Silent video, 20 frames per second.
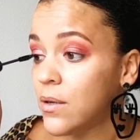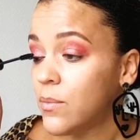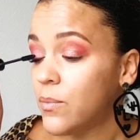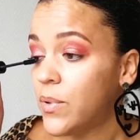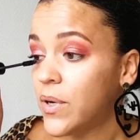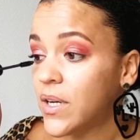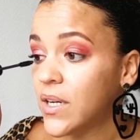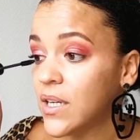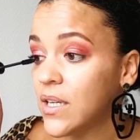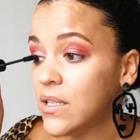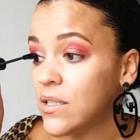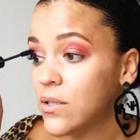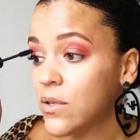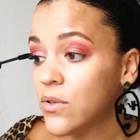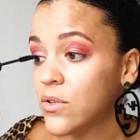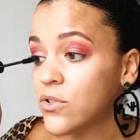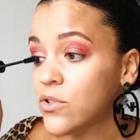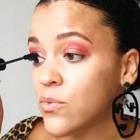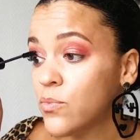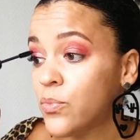but it's
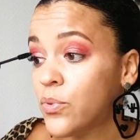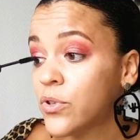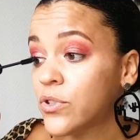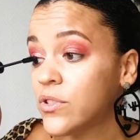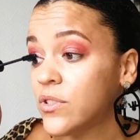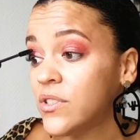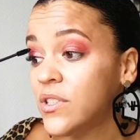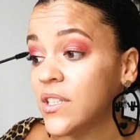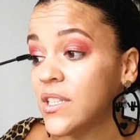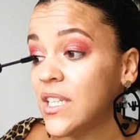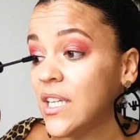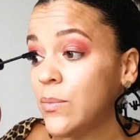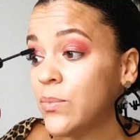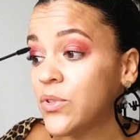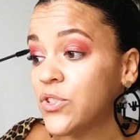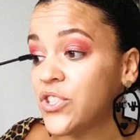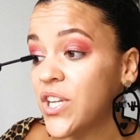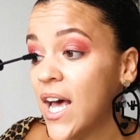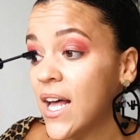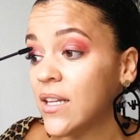also important to keep
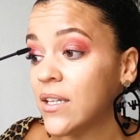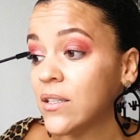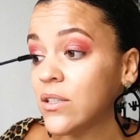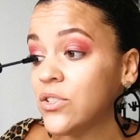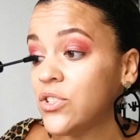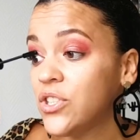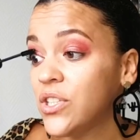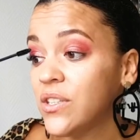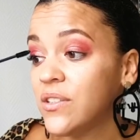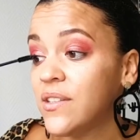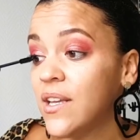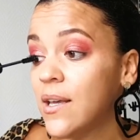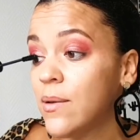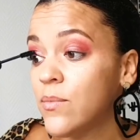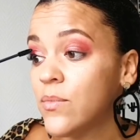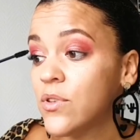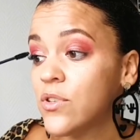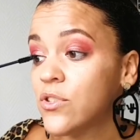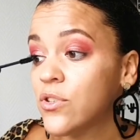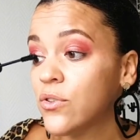challenging
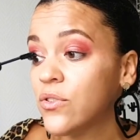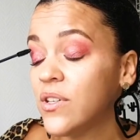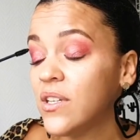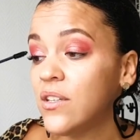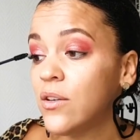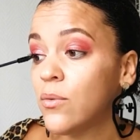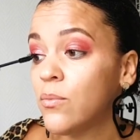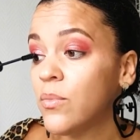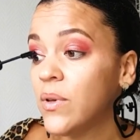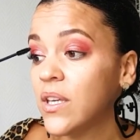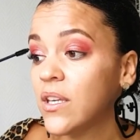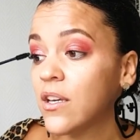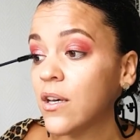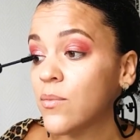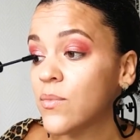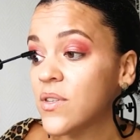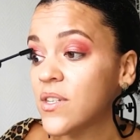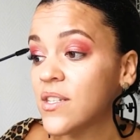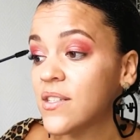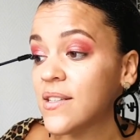them so they don't
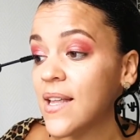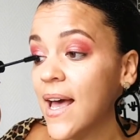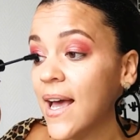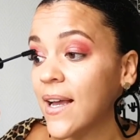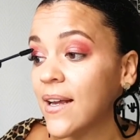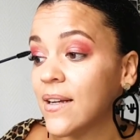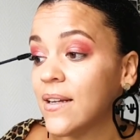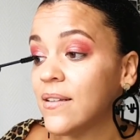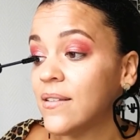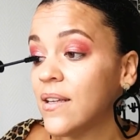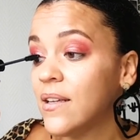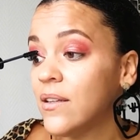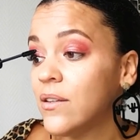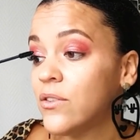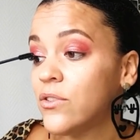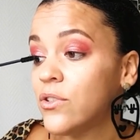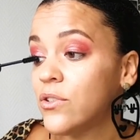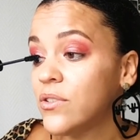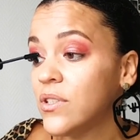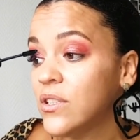become stagnant
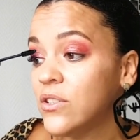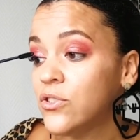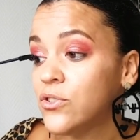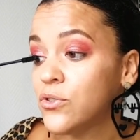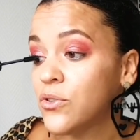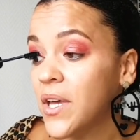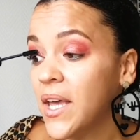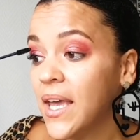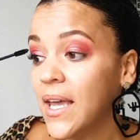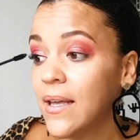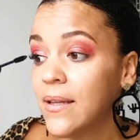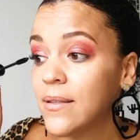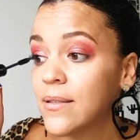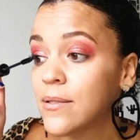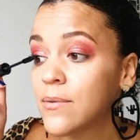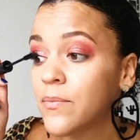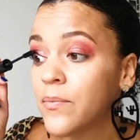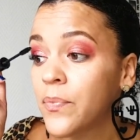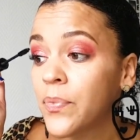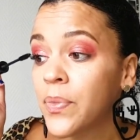and turn into hate.
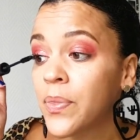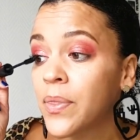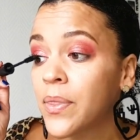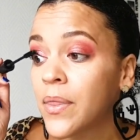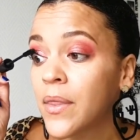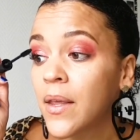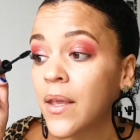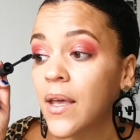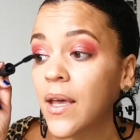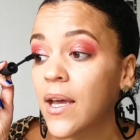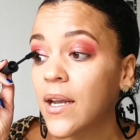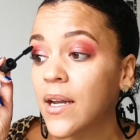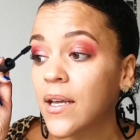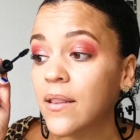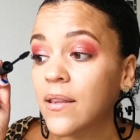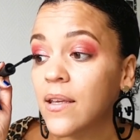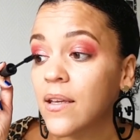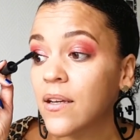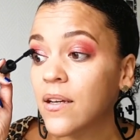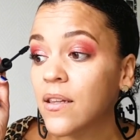And I
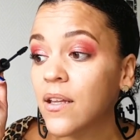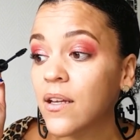think a